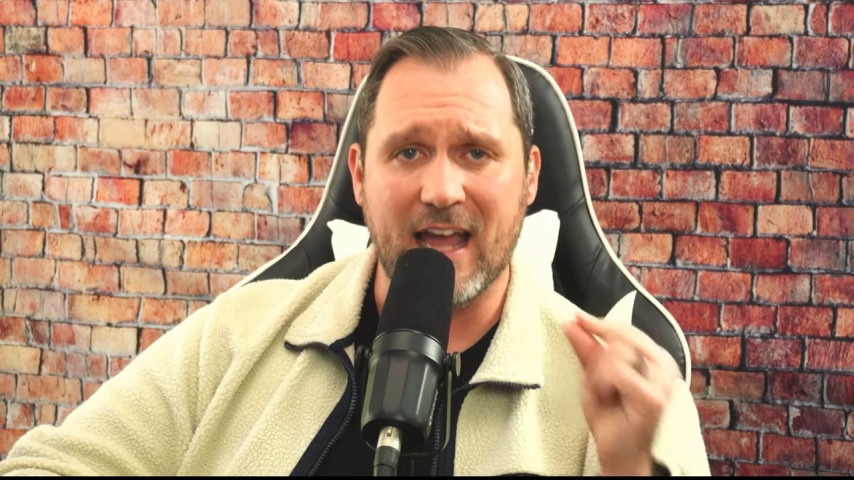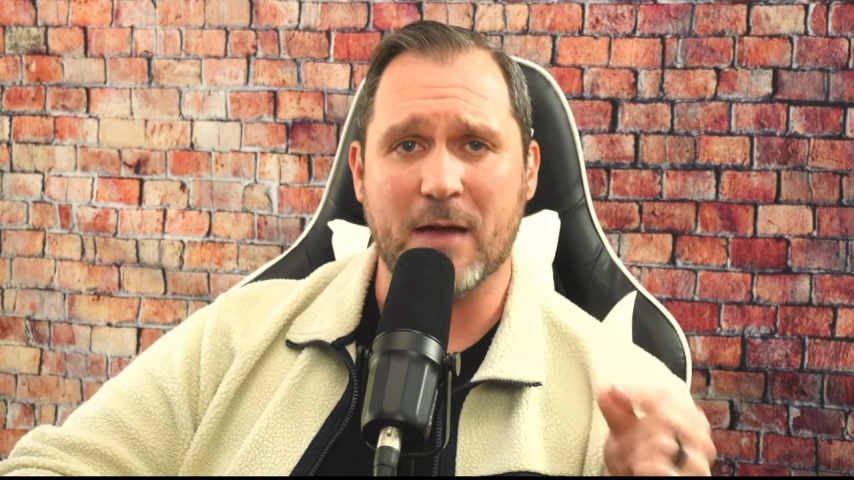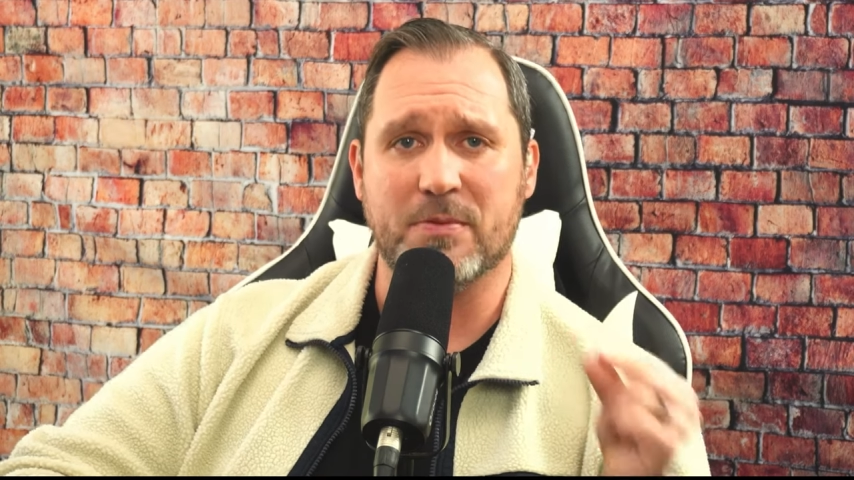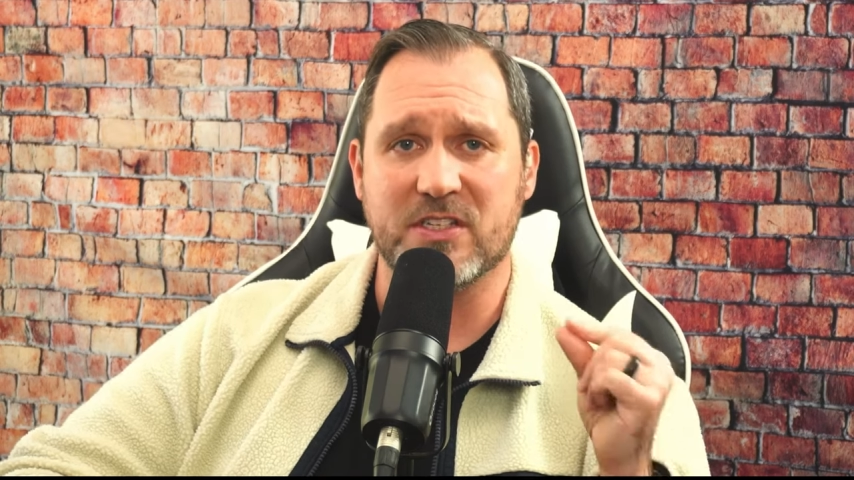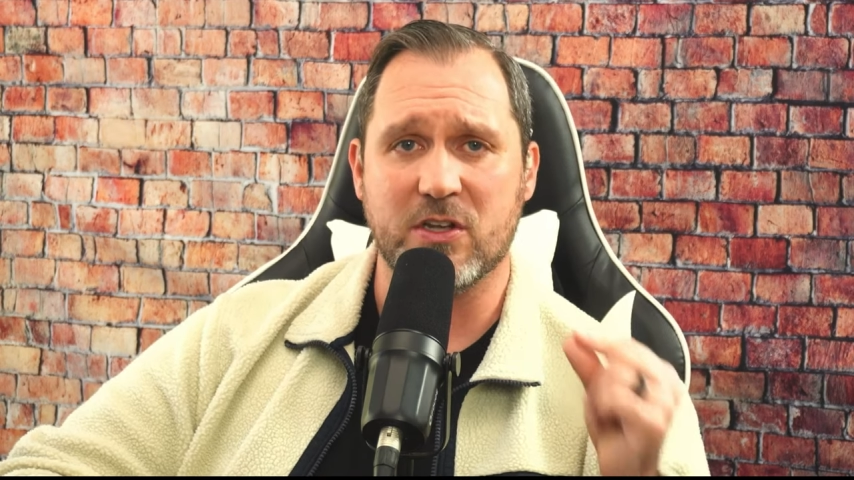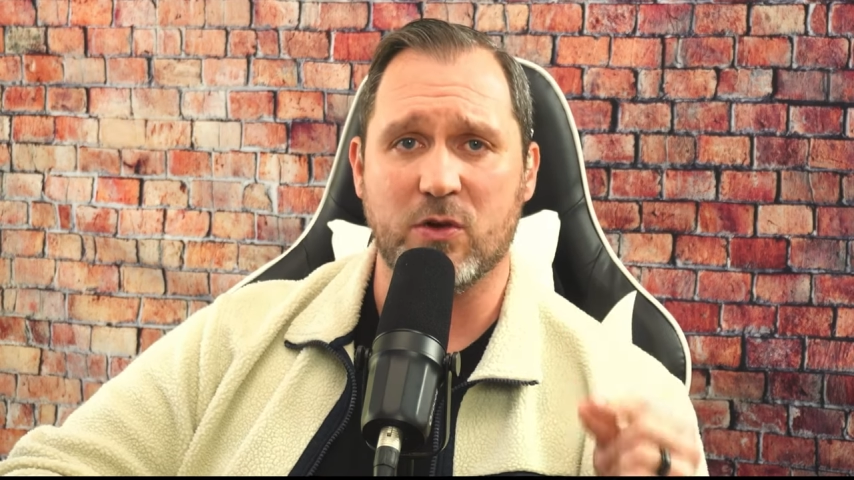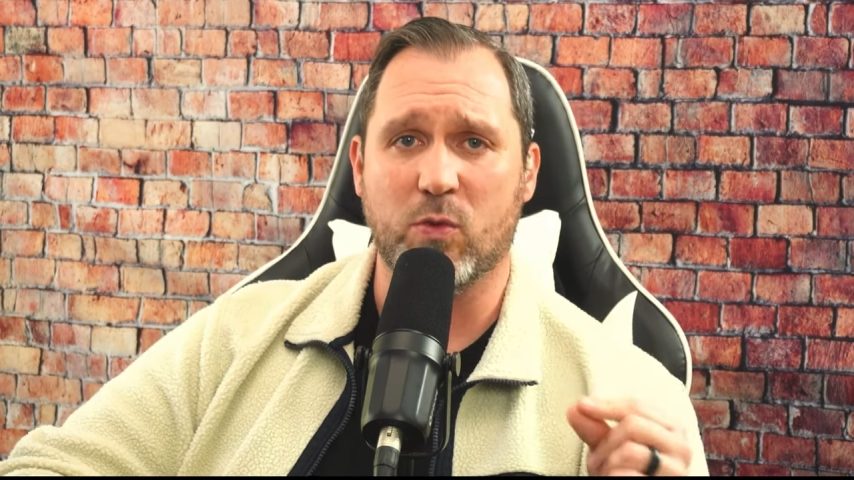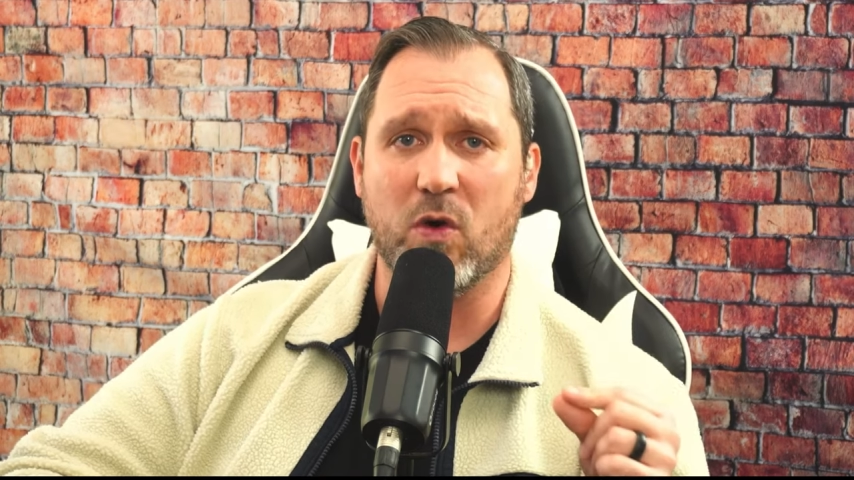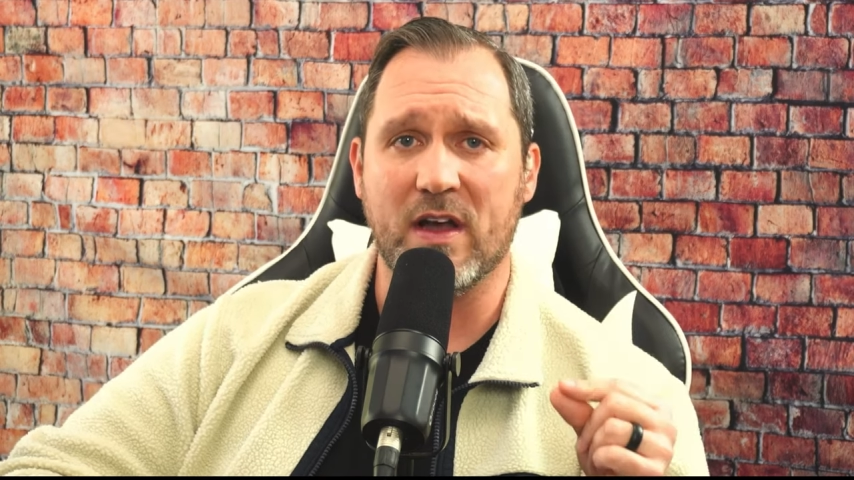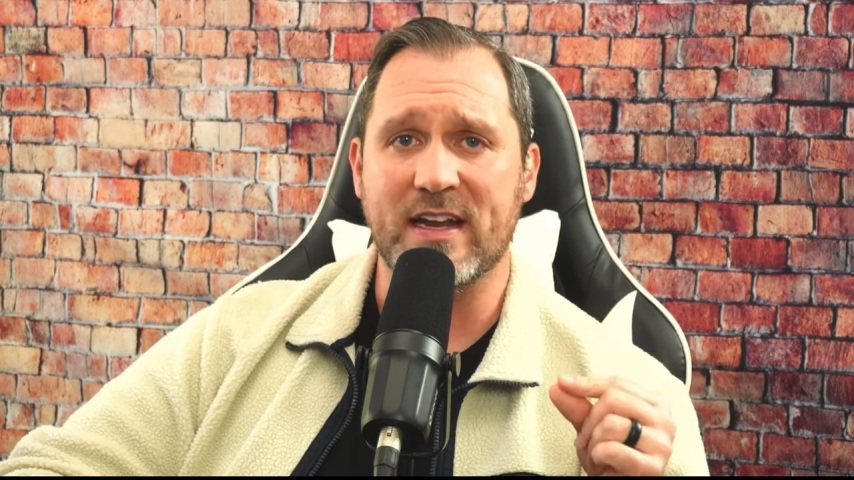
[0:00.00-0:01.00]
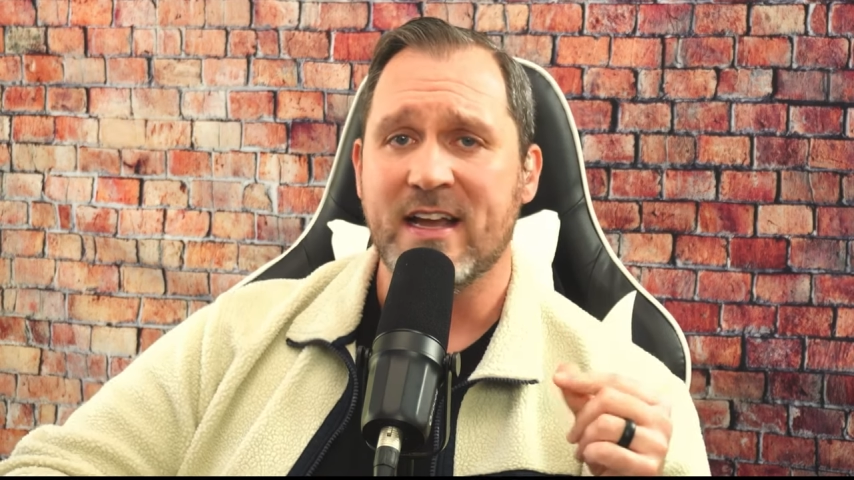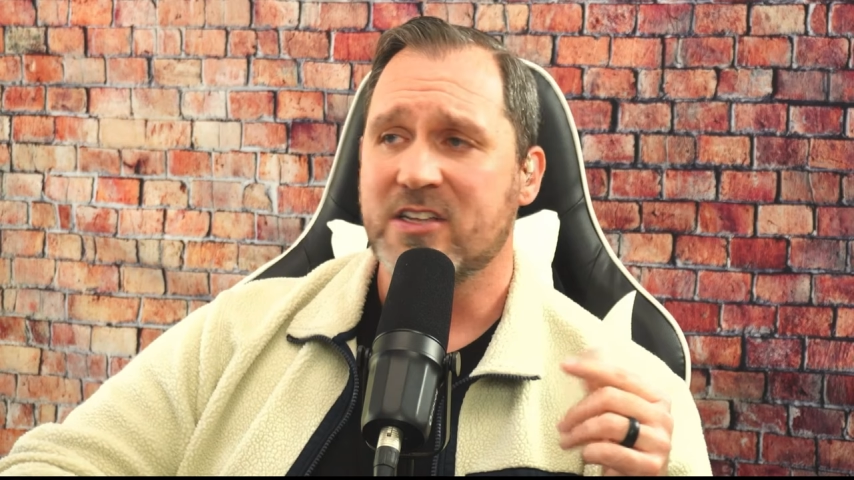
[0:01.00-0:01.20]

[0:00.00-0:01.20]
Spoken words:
episode one.